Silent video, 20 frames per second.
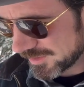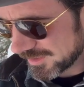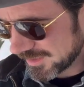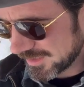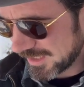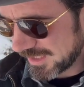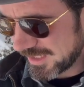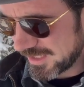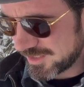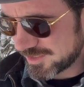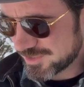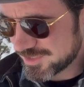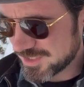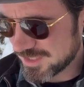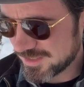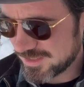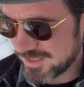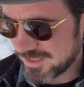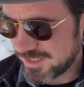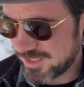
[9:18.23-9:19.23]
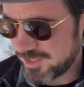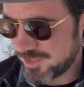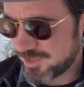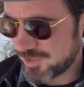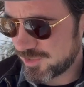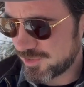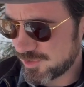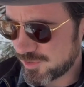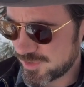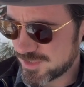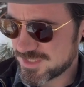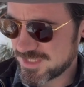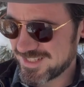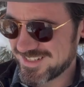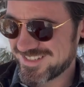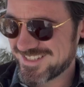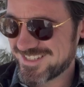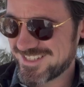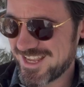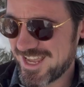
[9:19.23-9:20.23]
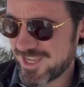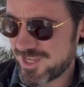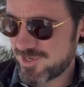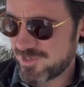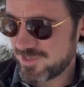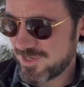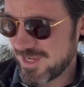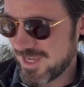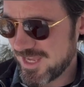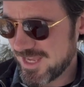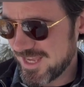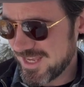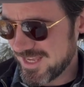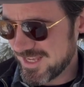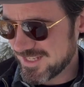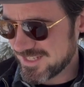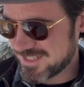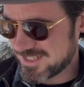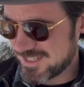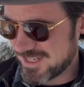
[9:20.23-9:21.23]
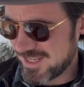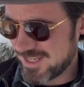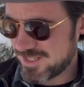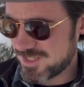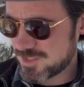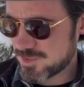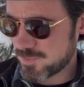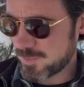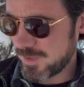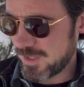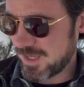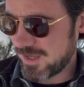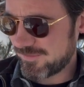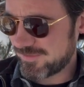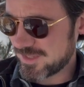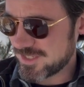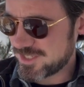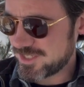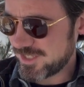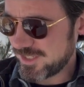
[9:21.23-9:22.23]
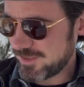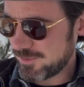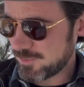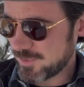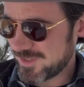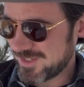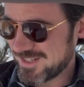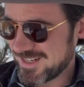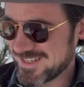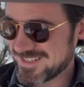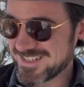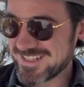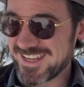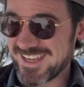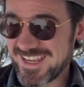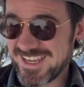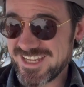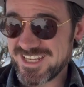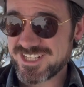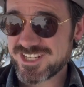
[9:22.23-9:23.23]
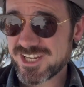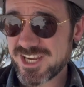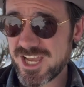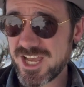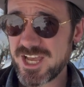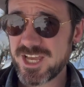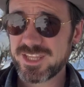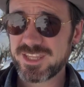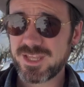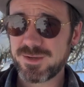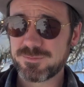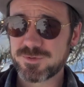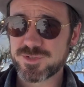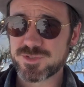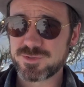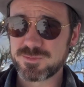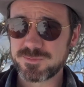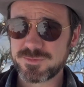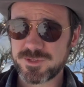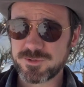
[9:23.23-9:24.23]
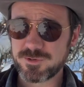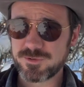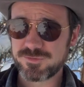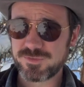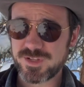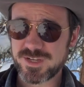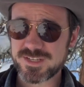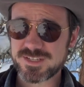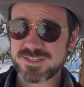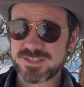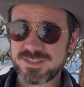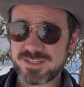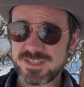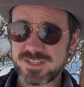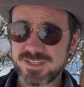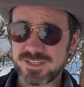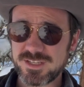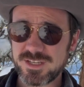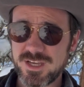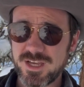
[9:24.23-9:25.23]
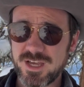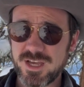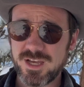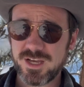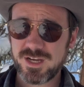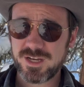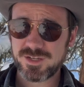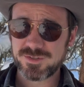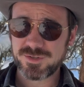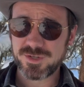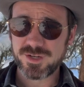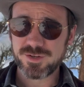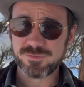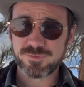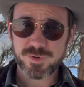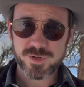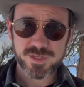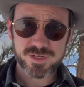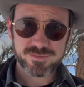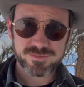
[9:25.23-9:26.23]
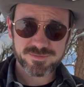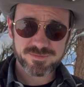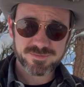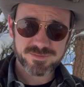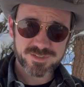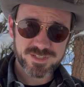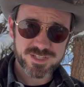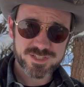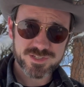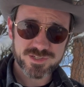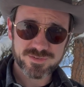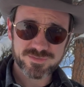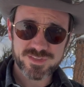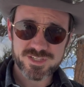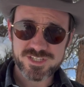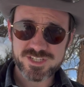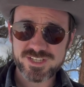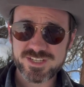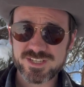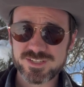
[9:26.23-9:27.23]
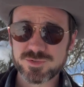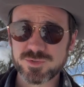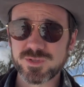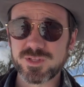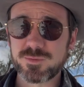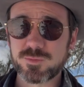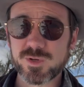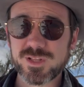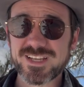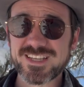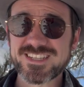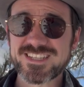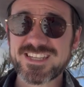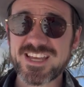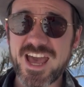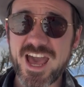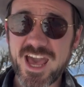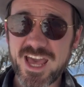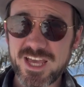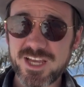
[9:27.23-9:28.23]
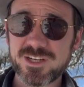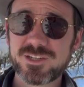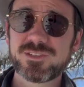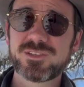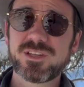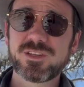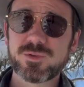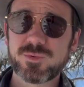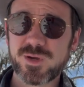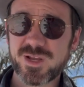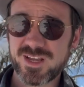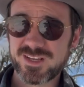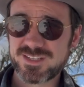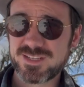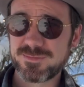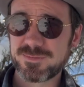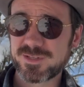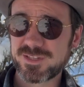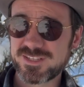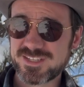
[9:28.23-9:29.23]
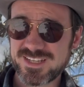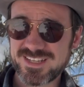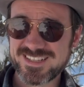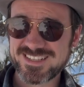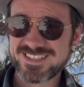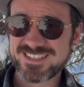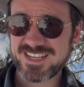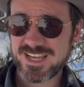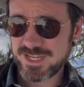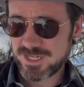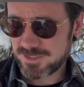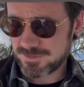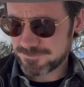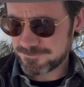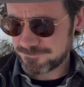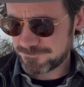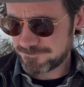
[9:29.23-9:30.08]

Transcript: kind of interesting thing here, you notice that Sagir says we have the G written as an H. That presumably reflects the uh, fricative nature of the G. It's really more like sagir than the way I typically say it, sagir.